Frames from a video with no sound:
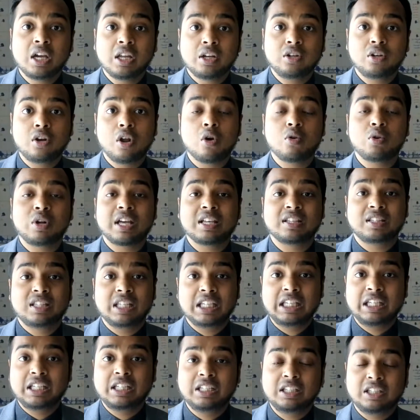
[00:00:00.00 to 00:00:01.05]
known as
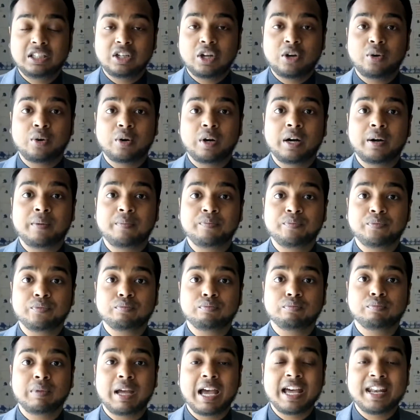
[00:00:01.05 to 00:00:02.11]
the
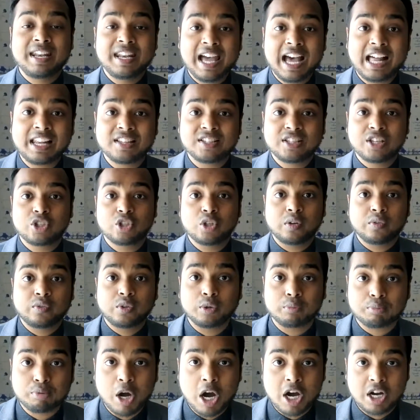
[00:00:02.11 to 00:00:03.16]
analysis of
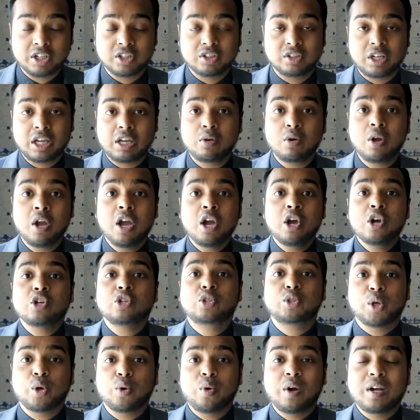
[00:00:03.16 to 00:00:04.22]
your product. Okay,
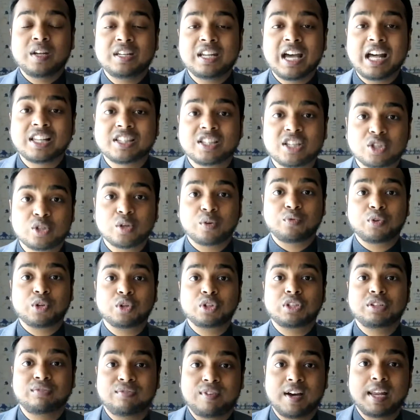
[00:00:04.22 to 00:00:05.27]
so analysis of your
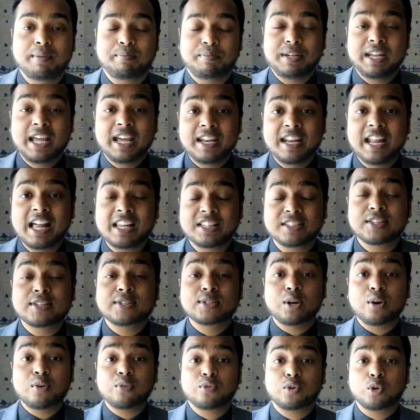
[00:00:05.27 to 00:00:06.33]
development, analysis
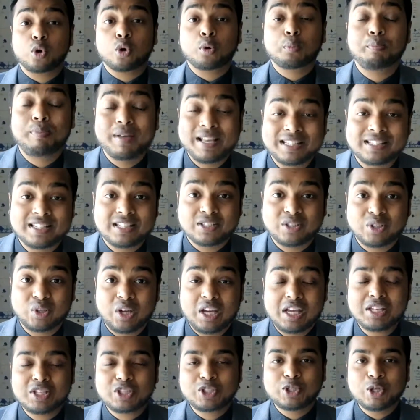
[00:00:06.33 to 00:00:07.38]
of your business.
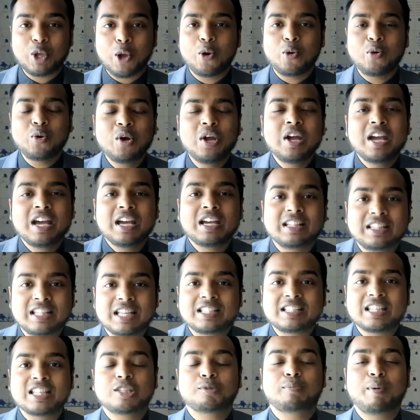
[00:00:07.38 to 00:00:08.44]
Okay, so
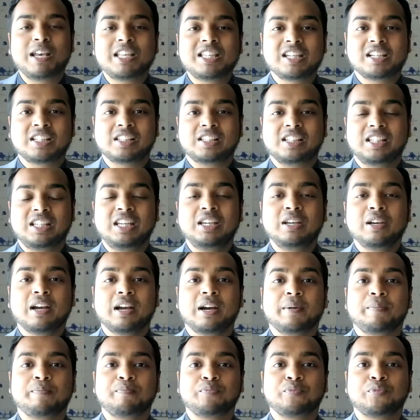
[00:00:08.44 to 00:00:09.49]
this is basically
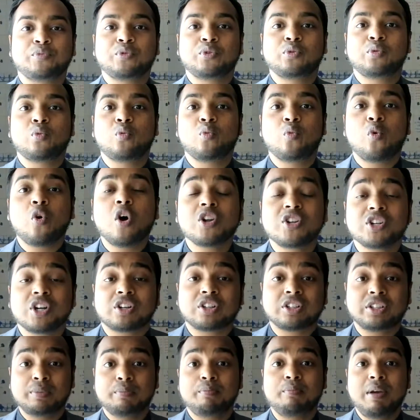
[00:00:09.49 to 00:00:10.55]
what are
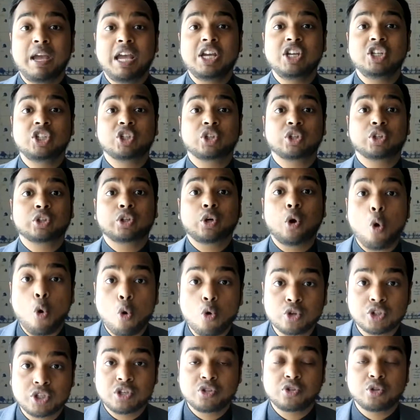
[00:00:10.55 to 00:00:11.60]
the major
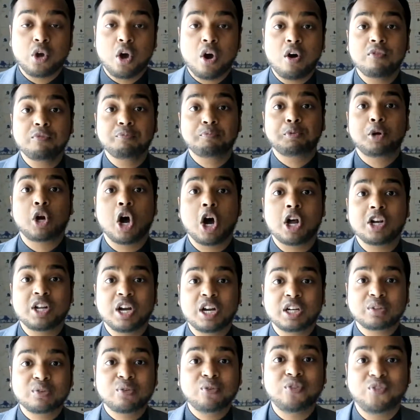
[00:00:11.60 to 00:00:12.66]
causes of
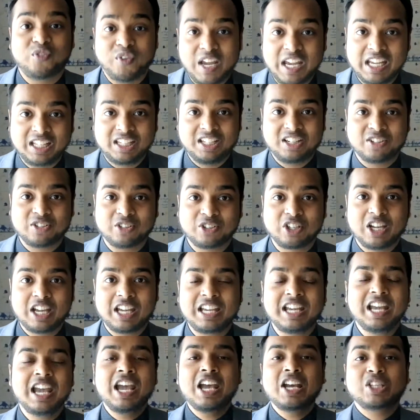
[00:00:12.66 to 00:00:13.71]
product failure.
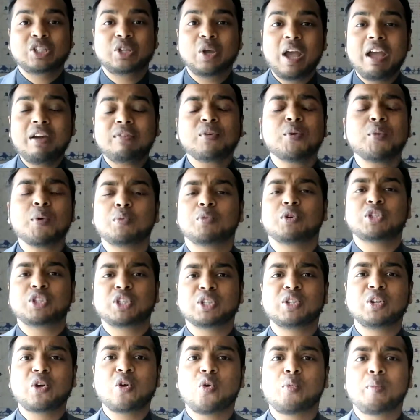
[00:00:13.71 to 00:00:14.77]
Okay, so everyone wants to
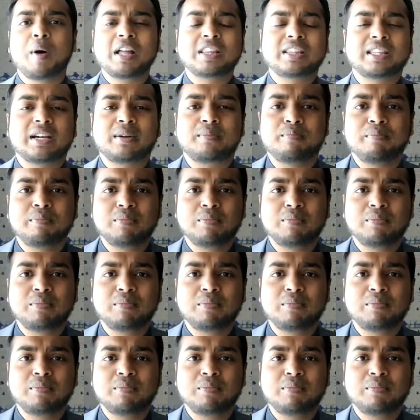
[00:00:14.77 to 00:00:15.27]
know about the